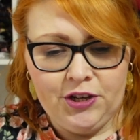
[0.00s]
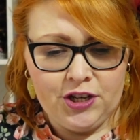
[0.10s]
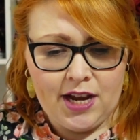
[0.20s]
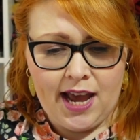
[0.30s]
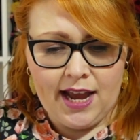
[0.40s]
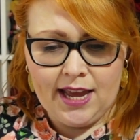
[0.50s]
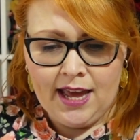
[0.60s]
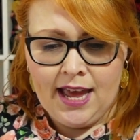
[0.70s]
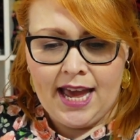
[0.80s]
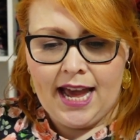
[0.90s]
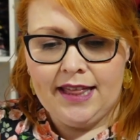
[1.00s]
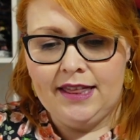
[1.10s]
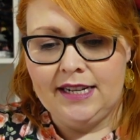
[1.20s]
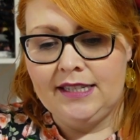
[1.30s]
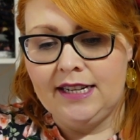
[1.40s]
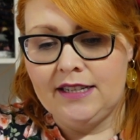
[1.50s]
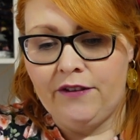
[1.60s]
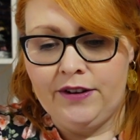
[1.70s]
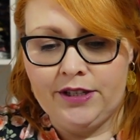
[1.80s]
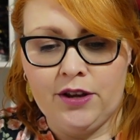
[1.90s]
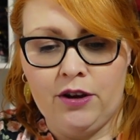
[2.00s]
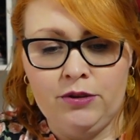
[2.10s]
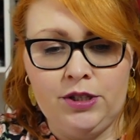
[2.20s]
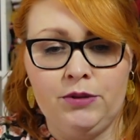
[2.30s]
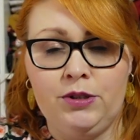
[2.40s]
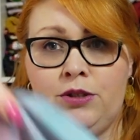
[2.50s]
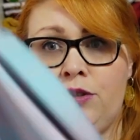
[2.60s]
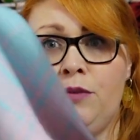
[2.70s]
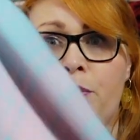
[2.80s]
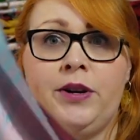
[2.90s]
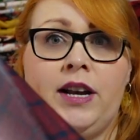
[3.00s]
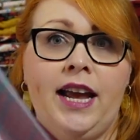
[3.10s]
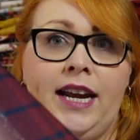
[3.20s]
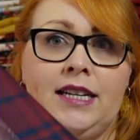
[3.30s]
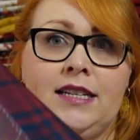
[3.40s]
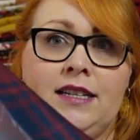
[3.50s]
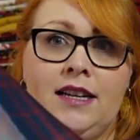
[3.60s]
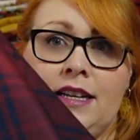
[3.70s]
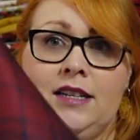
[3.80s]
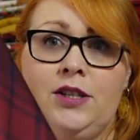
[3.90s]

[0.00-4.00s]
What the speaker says: check, and this is a viscose, so super light and